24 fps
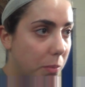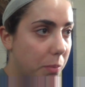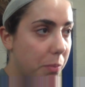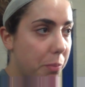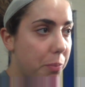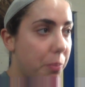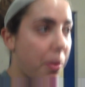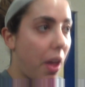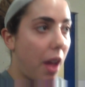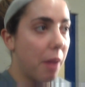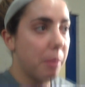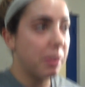
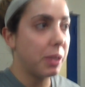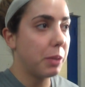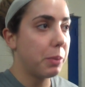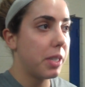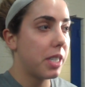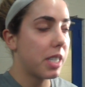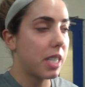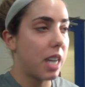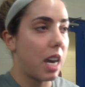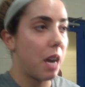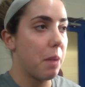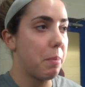Mm, I mean,
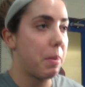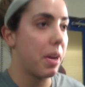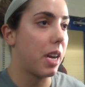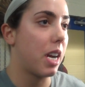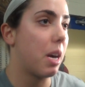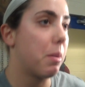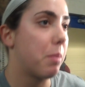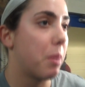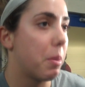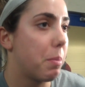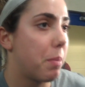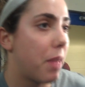we just got to
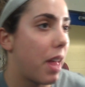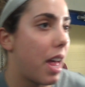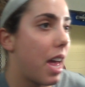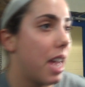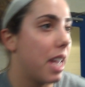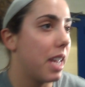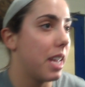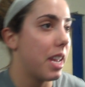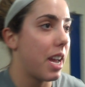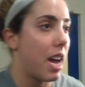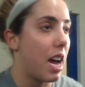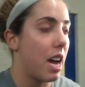pick up our
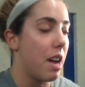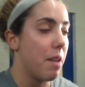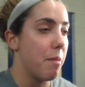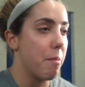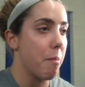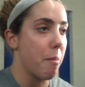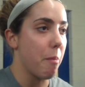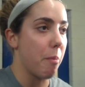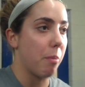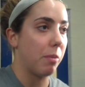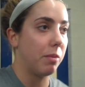play. Um,